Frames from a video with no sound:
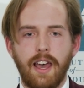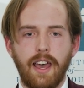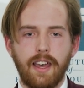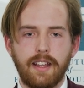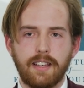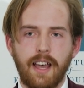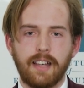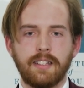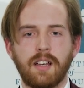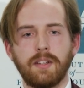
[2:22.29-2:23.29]
and
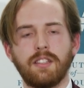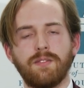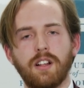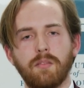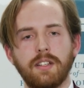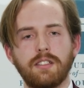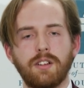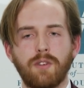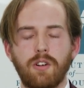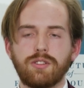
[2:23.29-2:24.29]
academic development
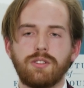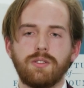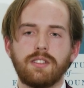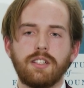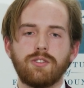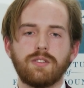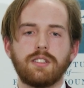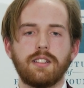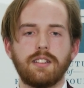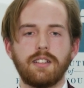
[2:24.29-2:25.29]
of all students
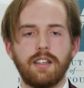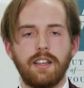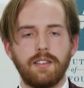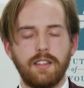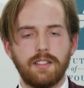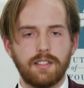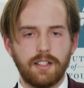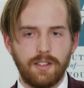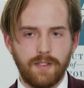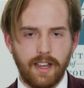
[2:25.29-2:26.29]
interested in the
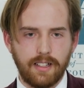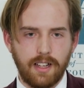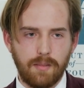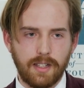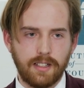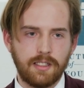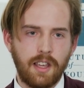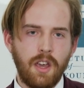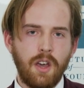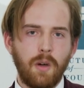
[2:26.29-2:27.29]
study of economics.